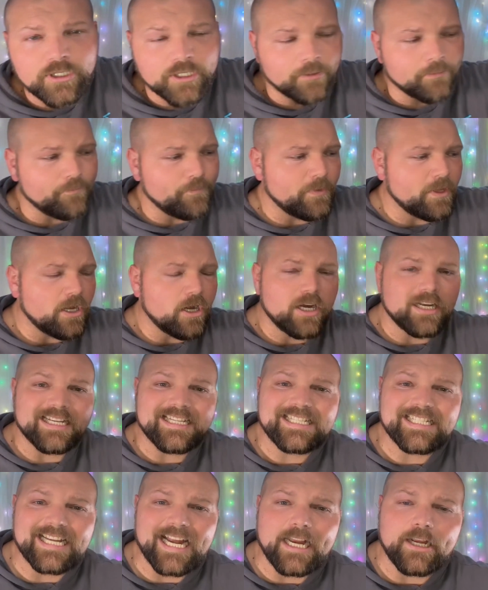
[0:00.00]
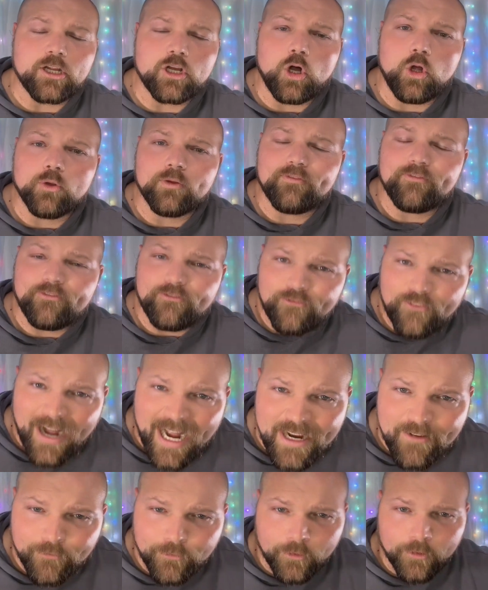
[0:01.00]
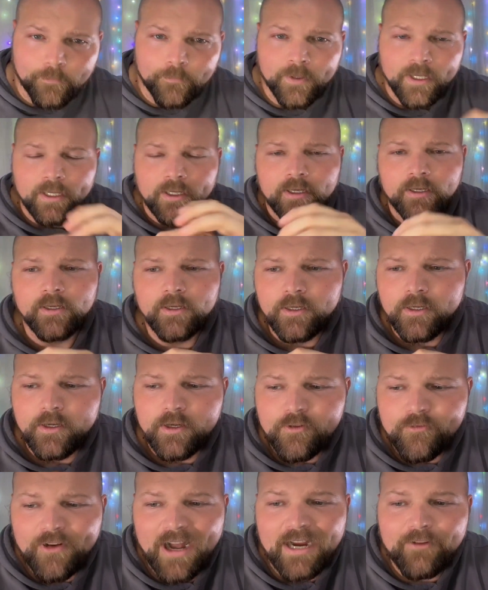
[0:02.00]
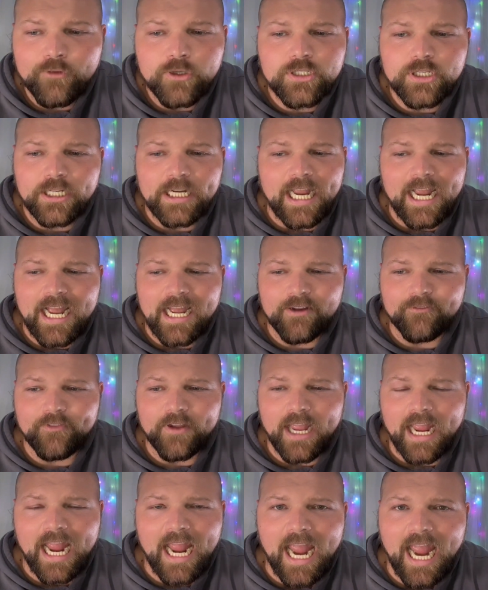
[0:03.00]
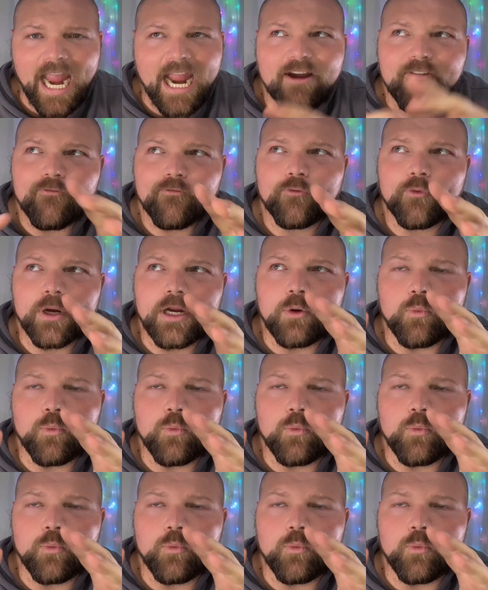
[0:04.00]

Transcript: them on a site called Fiverr. Fiverr is going to have every